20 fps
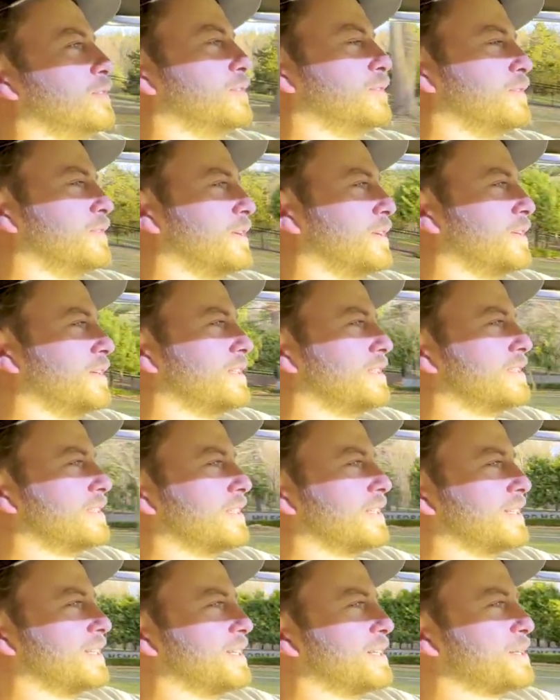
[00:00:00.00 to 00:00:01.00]
Very
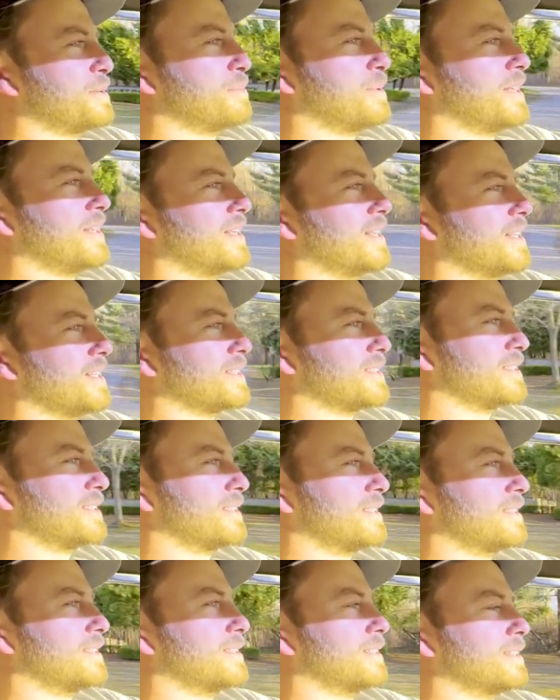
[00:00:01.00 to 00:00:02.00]
tight gearbox.
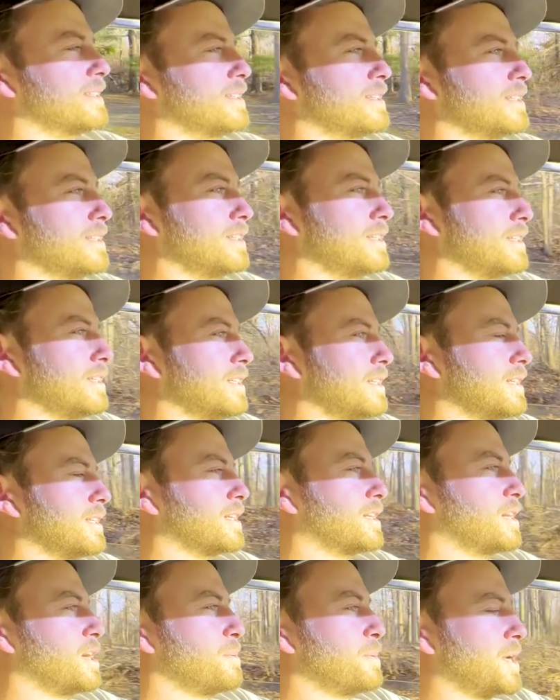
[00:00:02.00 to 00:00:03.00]

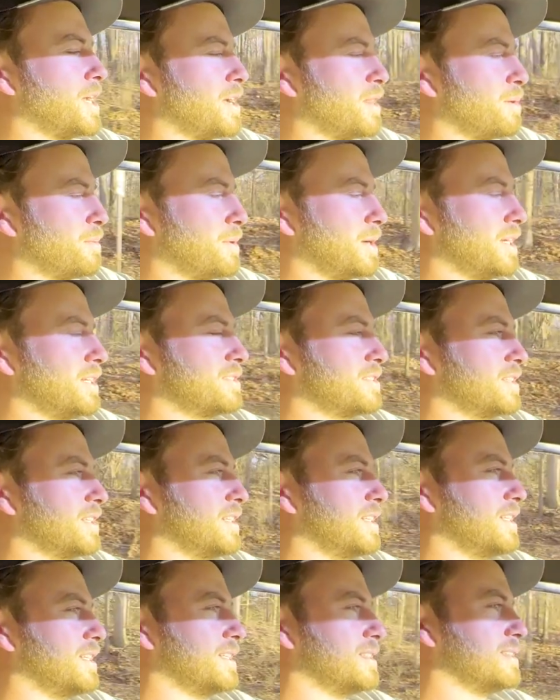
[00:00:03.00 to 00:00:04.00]
Coming onto the brakes
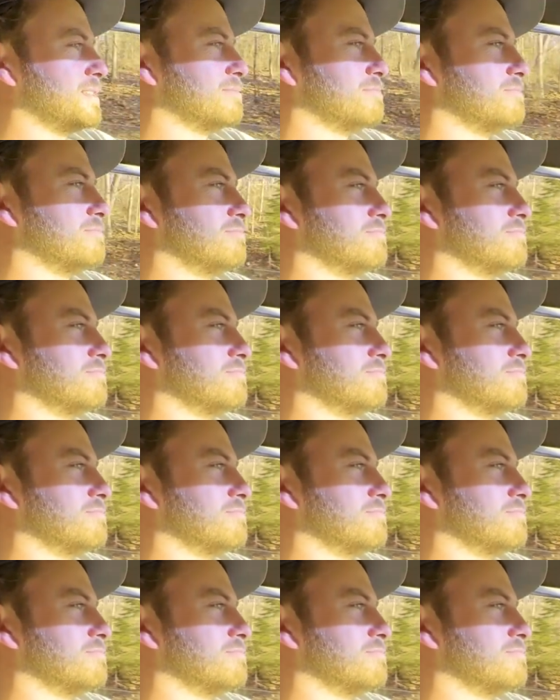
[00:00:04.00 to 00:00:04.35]
good, and